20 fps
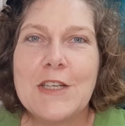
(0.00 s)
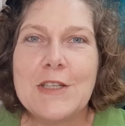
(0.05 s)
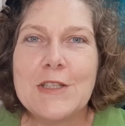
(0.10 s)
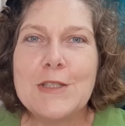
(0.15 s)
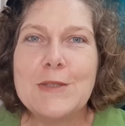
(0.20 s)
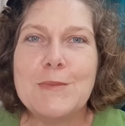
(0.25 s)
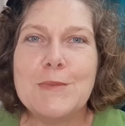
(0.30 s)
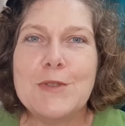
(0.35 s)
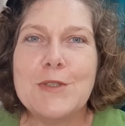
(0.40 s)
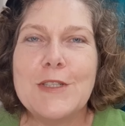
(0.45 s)

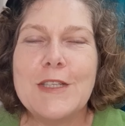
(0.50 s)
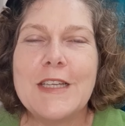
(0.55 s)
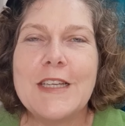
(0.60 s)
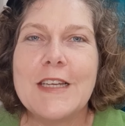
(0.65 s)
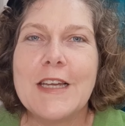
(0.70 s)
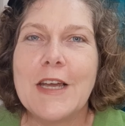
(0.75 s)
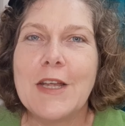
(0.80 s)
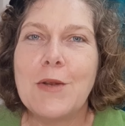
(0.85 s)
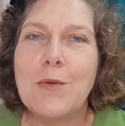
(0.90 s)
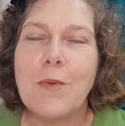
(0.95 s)
Good
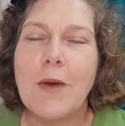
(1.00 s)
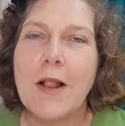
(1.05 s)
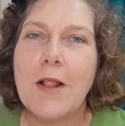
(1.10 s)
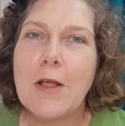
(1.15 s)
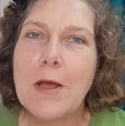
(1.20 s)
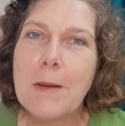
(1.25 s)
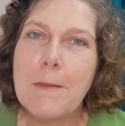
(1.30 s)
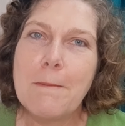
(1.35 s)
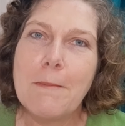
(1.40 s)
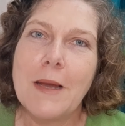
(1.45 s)
morning and
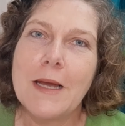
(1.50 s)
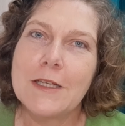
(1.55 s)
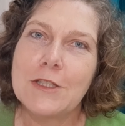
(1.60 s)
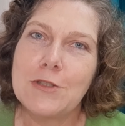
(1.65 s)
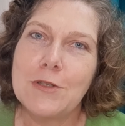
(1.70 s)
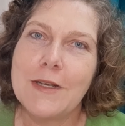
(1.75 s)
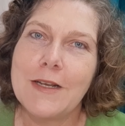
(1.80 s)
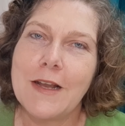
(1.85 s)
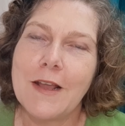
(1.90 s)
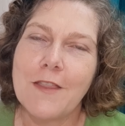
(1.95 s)
welcome back
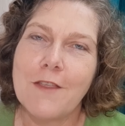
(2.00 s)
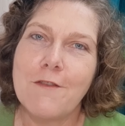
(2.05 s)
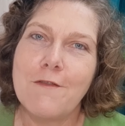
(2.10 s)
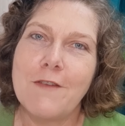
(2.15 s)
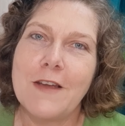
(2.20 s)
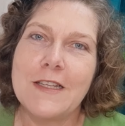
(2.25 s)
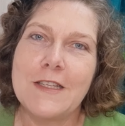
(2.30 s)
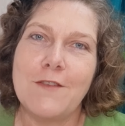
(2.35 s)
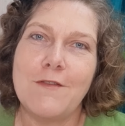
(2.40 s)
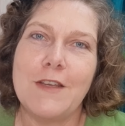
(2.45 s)
to another
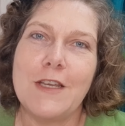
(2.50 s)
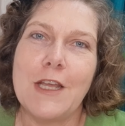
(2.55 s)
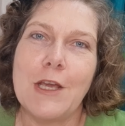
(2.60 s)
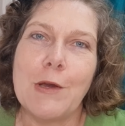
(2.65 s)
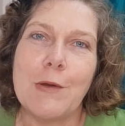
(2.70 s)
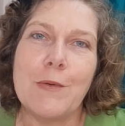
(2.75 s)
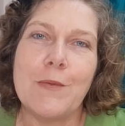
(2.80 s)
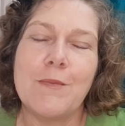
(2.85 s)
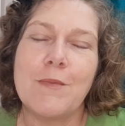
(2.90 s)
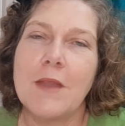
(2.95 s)
fatty
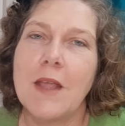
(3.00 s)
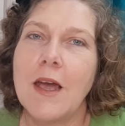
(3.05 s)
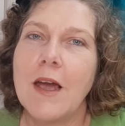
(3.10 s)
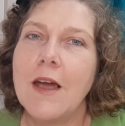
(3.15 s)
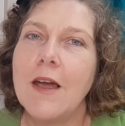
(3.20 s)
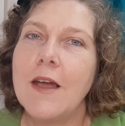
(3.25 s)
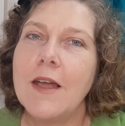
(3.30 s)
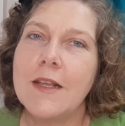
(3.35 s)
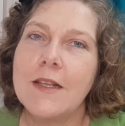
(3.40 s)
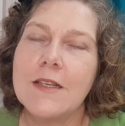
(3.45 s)
video.
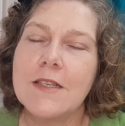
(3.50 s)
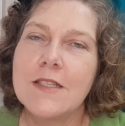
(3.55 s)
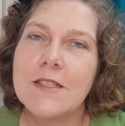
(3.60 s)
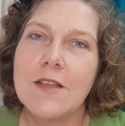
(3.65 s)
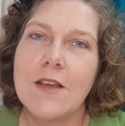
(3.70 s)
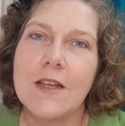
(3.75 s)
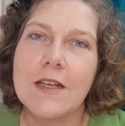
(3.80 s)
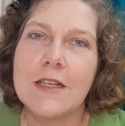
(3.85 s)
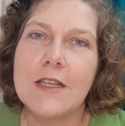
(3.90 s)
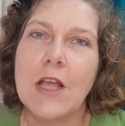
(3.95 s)
I
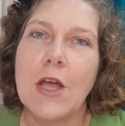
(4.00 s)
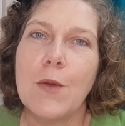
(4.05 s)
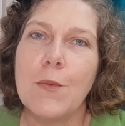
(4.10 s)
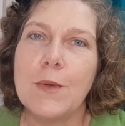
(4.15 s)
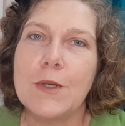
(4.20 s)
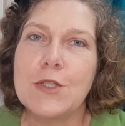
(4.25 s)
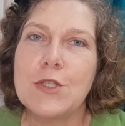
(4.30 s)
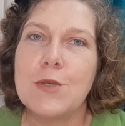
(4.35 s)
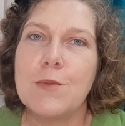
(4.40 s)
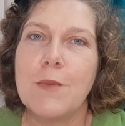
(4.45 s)
decided I
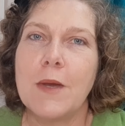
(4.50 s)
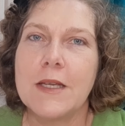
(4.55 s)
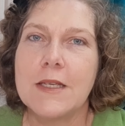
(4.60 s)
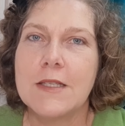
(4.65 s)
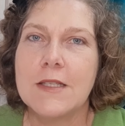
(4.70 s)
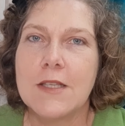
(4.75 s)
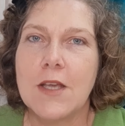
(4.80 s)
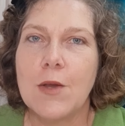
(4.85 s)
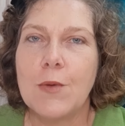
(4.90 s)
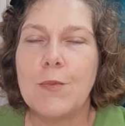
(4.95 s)
want to make
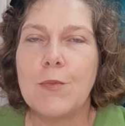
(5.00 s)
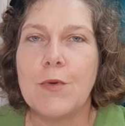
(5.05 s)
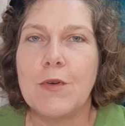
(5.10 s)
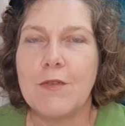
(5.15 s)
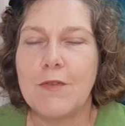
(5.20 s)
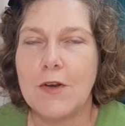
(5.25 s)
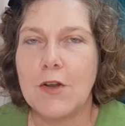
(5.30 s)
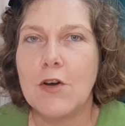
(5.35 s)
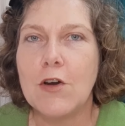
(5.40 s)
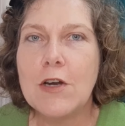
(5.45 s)
soap
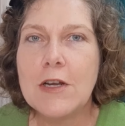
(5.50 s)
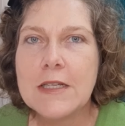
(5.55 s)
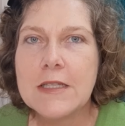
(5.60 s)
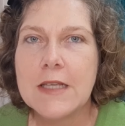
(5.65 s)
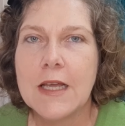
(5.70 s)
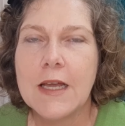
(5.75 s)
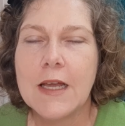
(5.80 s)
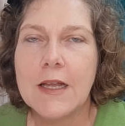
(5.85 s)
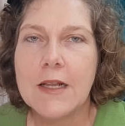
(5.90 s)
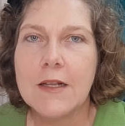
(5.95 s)
with lard,
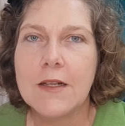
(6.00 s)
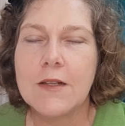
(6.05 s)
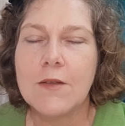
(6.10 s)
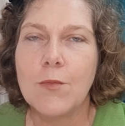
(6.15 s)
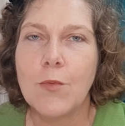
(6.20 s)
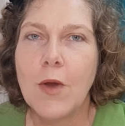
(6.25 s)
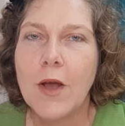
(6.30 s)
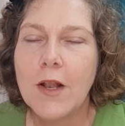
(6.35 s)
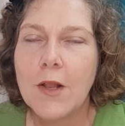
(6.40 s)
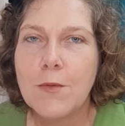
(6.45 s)
and
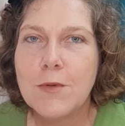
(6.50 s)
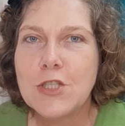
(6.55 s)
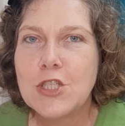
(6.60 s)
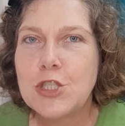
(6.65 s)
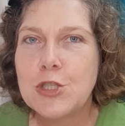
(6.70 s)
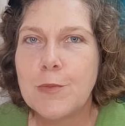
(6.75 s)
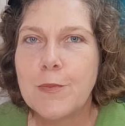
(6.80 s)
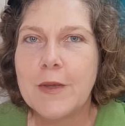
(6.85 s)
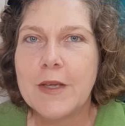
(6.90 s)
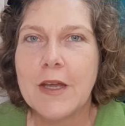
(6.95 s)
while I was
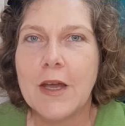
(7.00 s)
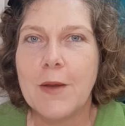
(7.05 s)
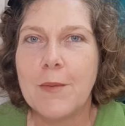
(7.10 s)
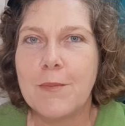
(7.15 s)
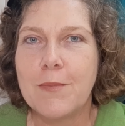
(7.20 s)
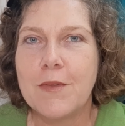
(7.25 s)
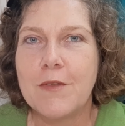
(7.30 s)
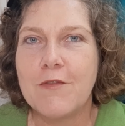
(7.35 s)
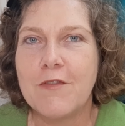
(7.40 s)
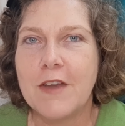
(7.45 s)
chopping
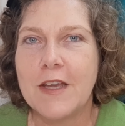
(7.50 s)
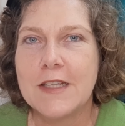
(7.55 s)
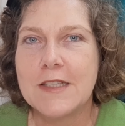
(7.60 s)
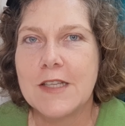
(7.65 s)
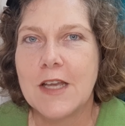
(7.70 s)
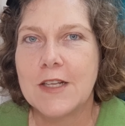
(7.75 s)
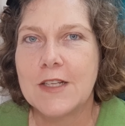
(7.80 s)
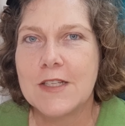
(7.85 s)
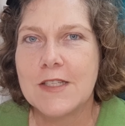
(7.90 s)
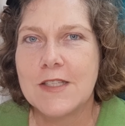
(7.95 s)
up the fat
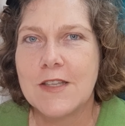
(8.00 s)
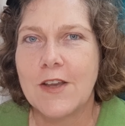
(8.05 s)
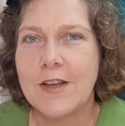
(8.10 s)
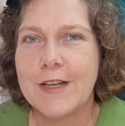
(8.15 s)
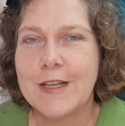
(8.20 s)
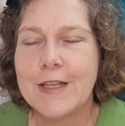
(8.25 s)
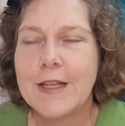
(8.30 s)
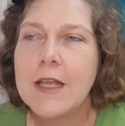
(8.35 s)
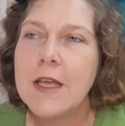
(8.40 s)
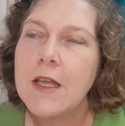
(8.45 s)
I
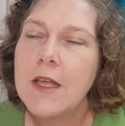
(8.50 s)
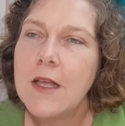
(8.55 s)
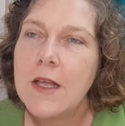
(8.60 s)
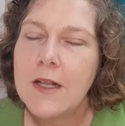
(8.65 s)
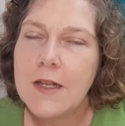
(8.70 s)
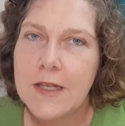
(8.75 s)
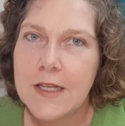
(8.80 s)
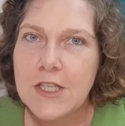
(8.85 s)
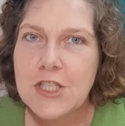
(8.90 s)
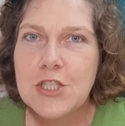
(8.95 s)
decided
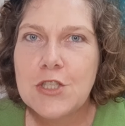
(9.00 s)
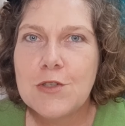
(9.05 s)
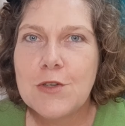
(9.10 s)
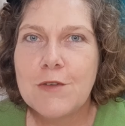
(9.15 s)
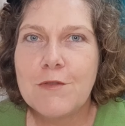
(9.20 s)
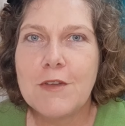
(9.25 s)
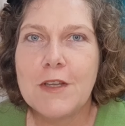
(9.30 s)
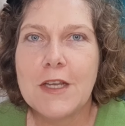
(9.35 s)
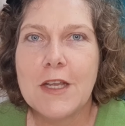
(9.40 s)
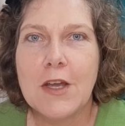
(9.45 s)
let's do a
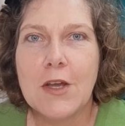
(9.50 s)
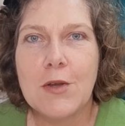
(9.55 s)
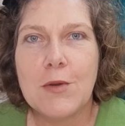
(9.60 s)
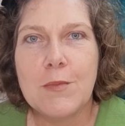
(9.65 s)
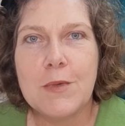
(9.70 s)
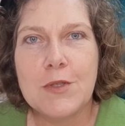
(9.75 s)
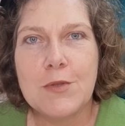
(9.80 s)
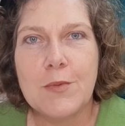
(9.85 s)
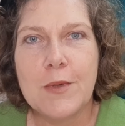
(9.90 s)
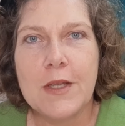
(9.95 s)
video
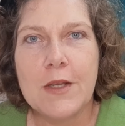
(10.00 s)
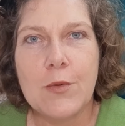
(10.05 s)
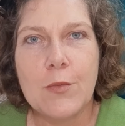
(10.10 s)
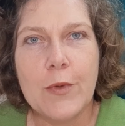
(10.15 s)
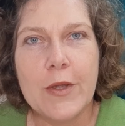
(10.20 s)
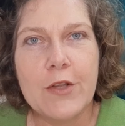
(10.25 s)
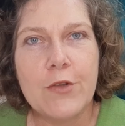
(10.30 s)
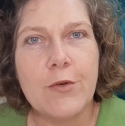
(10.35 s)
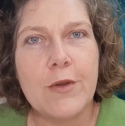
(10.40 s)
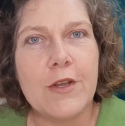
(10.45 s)
between
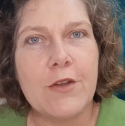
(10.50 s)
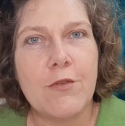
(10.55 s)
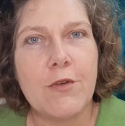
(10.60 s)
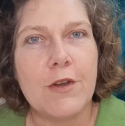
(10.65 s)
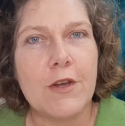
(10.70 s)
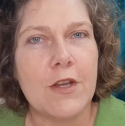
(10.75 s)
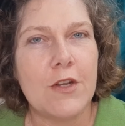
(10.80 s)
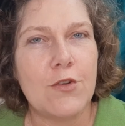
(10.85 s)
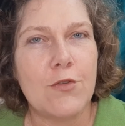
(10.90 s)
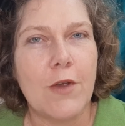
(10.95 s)
wet
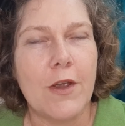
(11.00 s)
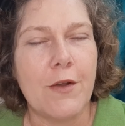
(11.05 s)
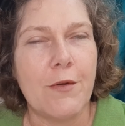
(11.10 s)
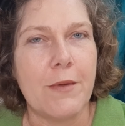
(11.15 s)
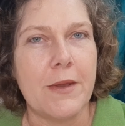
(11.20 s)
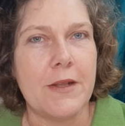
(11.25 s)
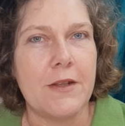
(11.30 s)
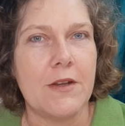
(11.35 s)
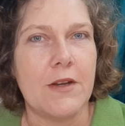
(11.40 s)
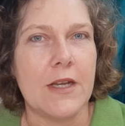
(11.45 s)
rendering and dry
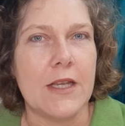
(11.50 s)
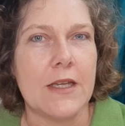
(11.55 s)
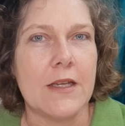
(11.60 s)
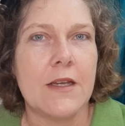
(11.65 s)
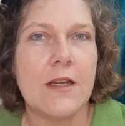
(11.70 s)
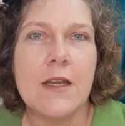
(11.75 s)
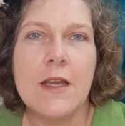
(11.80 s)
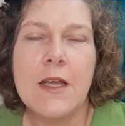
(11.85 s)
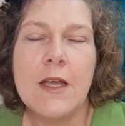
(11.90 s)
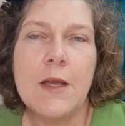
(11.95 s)
rendering,
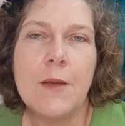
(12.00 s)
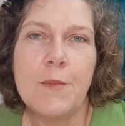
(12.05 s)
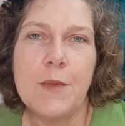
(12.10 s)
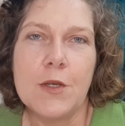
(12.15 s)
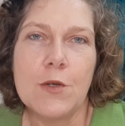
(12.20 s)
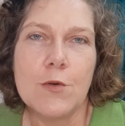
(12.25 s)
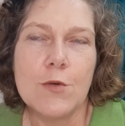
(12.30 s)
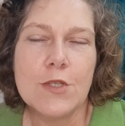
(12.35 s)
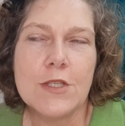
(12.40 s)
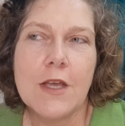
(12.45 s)

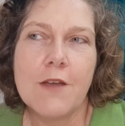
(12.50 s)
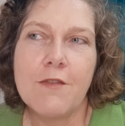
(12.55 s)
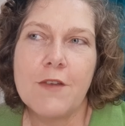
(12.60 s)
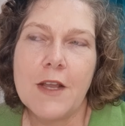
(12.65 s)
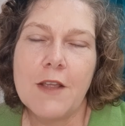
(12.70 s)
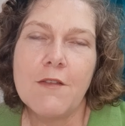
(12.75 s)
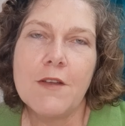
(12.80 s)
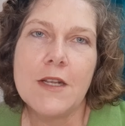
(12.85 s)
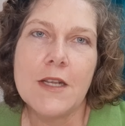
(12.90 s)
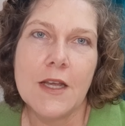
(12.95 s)
because I've
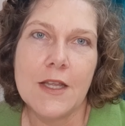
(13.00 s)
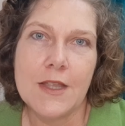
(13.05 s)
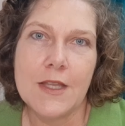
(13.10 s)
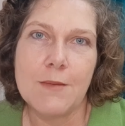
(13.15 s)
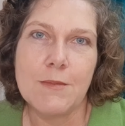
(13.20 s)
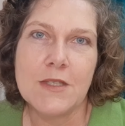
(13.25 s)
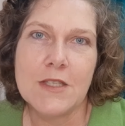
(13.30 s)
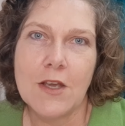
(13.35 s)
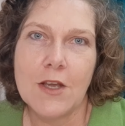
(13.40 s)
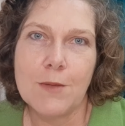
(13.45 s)
never done
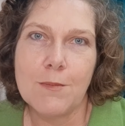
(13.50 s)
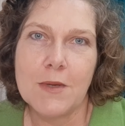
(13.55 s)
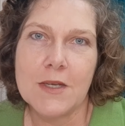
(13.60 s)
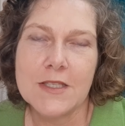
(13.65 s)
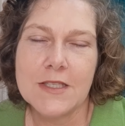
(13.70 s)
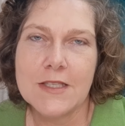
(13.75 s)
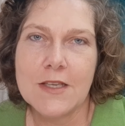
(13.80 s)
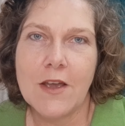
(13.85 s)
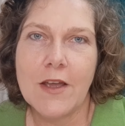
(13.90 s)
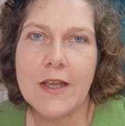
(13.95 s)
them side by
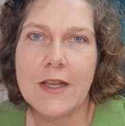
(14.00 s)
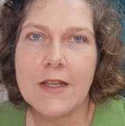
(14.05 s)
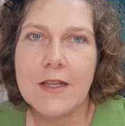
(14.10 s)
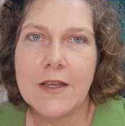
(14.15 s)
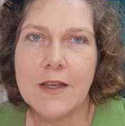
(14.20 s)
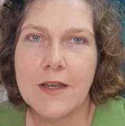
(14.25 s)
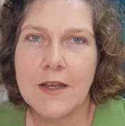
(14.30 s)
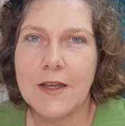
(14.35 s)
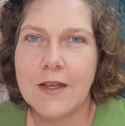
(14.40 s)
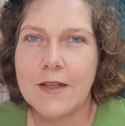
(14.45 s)
side
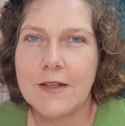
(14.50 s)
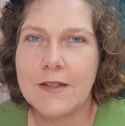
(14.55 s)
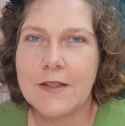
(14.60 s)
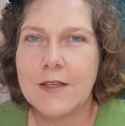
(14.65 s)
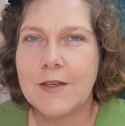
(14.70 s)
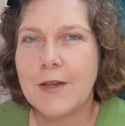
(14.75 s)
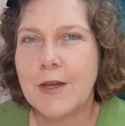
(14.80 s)
and